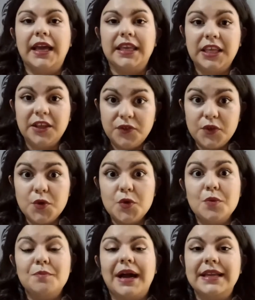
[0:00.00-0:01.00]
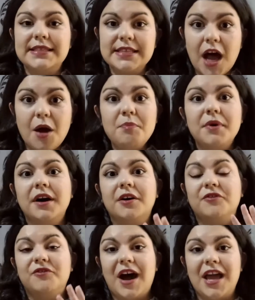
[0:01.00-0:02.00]
give you my
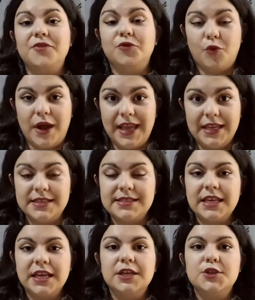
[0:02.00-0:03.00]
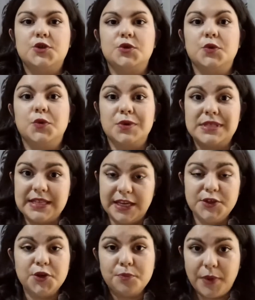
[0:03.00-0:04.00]
top 5 ways to
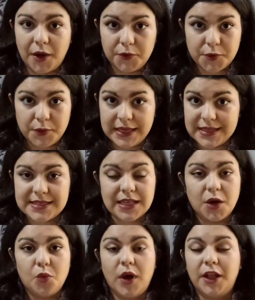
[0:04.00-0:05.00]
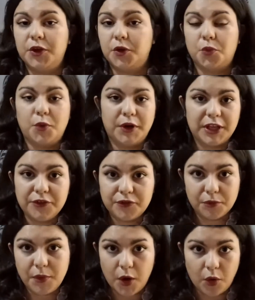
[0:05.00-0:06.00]
set your boundaries while you're working
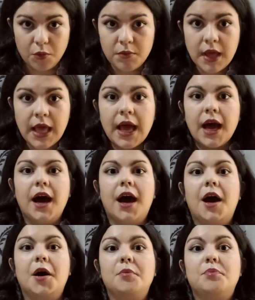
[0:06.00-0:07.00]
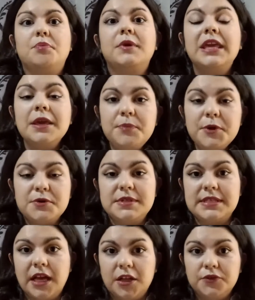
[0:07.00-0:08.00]
from home, keep
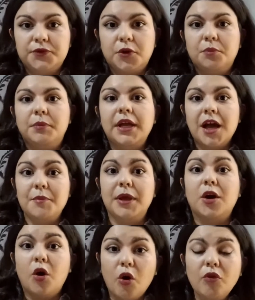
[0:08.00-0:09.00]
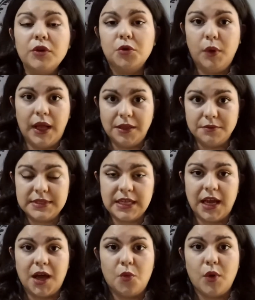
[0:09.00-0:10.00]
yourself from becoming overwhelmed
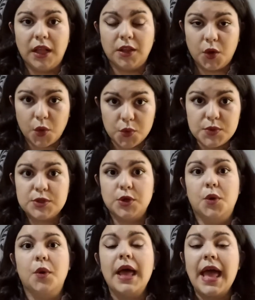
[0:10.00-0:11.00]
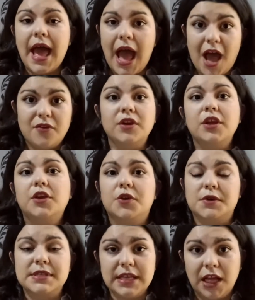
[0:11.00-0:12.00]
while also having
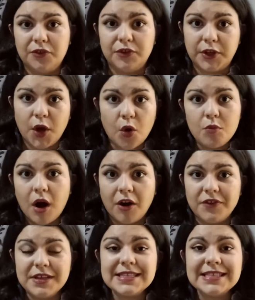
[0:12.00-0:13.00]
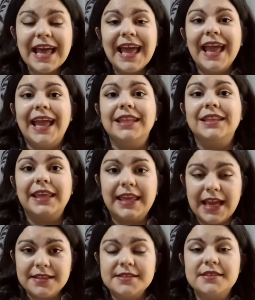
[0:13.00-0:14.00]
yourself at home office, and
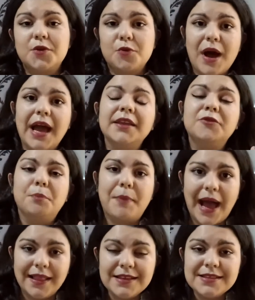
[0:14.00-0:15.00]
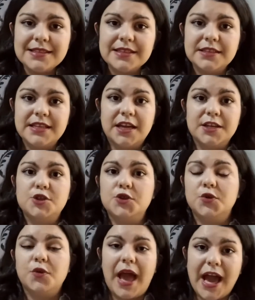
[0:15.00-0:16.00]
get the right balance that
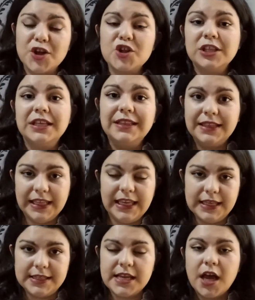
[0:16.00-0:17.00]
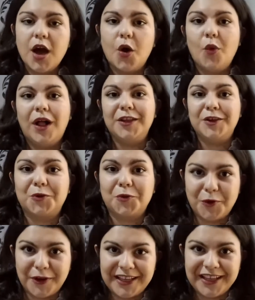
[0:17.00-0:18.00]
you actually need while
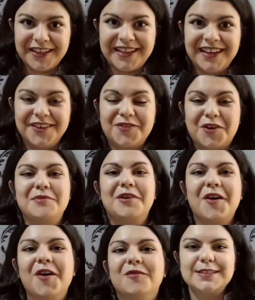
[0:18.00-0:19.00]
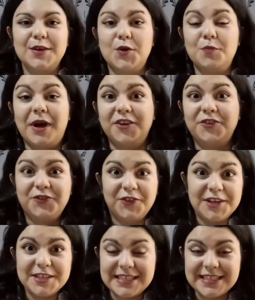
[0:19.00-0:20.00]
working from your home. So my
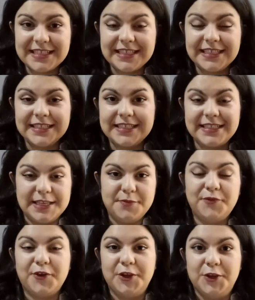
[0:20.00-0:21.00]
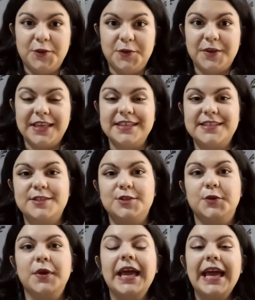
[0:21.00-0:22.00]
first tip for you is
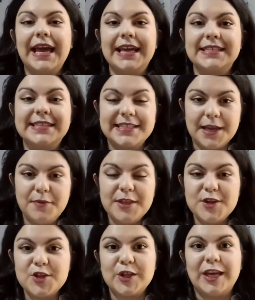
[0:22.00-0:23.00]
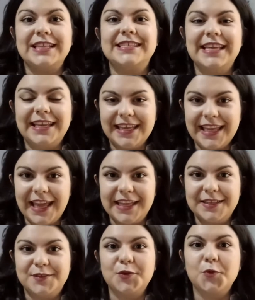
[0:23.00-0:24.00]
to establish a
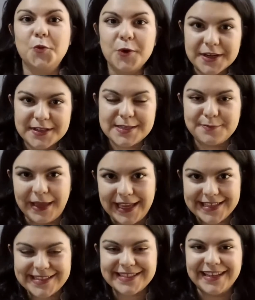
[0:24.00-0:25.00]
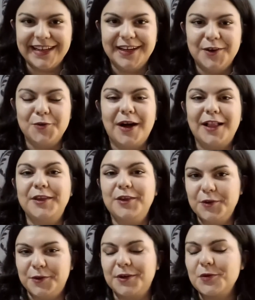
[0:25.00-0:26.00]
dedicated workspace while
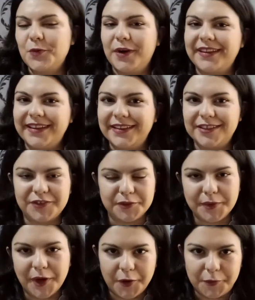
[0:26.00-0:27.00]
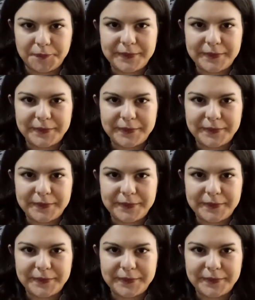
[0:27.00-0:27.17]
you're working from home.